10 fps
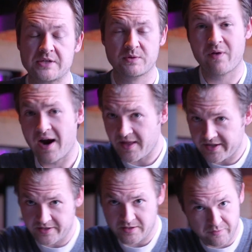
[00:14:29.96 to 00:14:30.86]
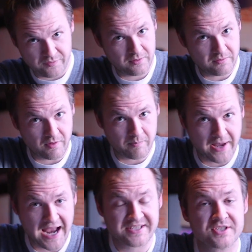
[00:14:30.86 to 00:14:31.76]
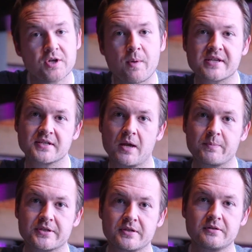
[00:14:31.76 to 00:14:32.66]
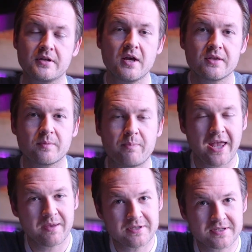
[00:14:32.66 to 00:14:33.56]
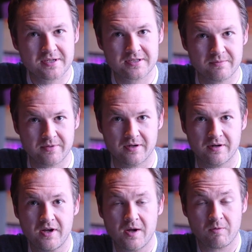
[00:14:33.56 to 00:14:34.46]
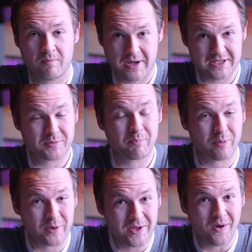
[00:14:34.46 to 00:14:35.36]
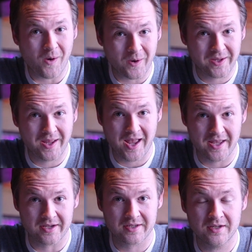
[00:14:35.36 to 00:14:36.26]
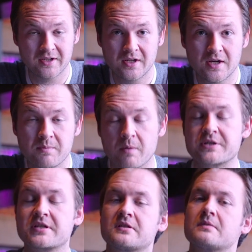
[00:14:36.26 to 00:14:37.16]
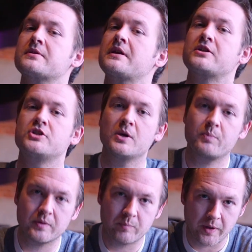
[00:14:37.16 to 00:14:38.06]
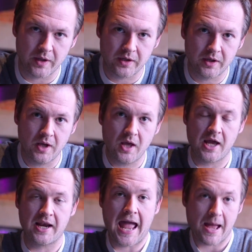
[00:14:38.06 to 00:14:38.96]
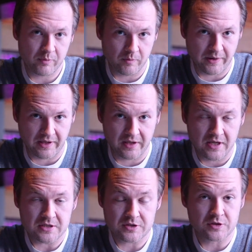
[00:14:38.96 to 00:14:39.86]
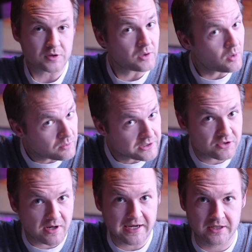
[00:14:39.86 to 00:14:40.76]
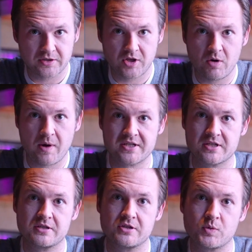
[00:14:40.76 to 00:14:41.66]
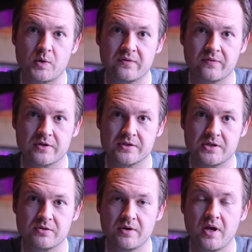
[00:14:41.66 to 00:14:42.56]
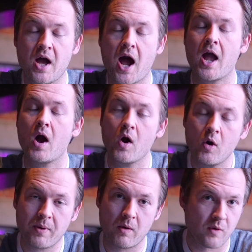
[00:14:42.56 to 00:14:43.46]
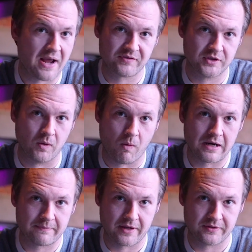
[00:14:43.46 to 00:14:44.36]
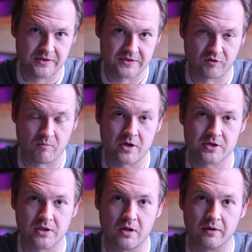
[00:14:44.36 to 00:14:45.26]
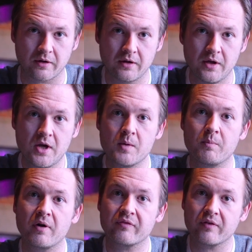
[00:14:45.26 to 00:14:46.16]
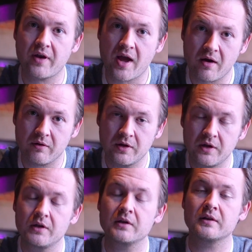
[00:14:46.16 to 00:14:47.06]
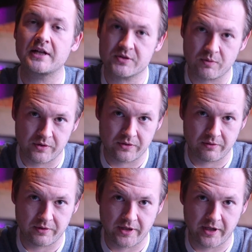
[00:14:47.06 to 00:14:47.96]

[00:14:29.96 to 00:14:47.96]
As we've highlighted in a few of our past US episodes, the payment system here remains pretty archaic. But with systems like Chip and Pin and Apple Pay slowly dragging the US into the 21st century, I hope I won't have to go on about this for much longer. But for now, let's run through it